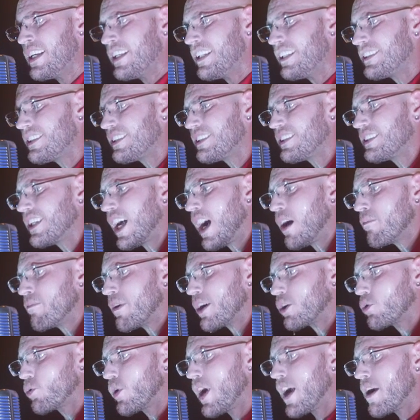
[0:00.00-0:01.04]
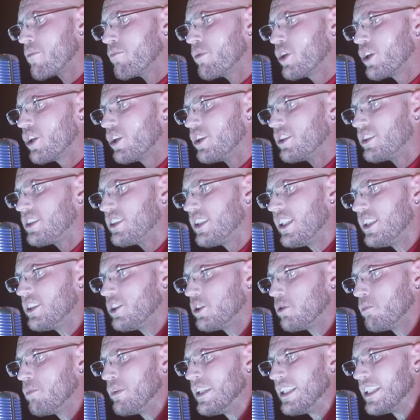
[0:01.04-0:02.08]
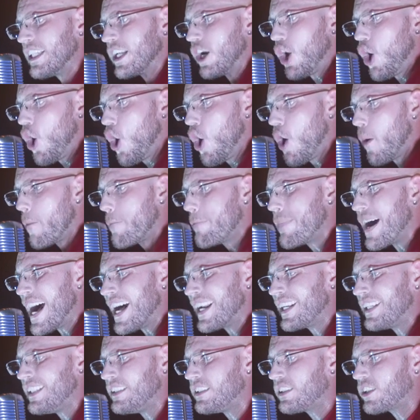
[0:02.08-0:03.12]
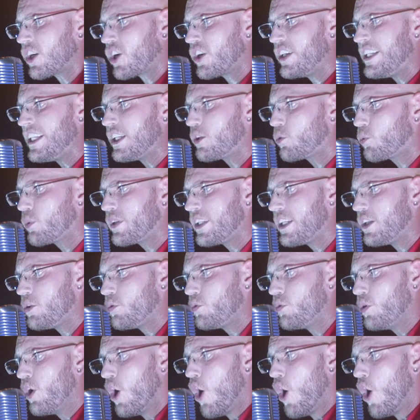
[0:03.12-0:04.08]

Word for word: This is how my grandmother is teaching me that all bodies are equally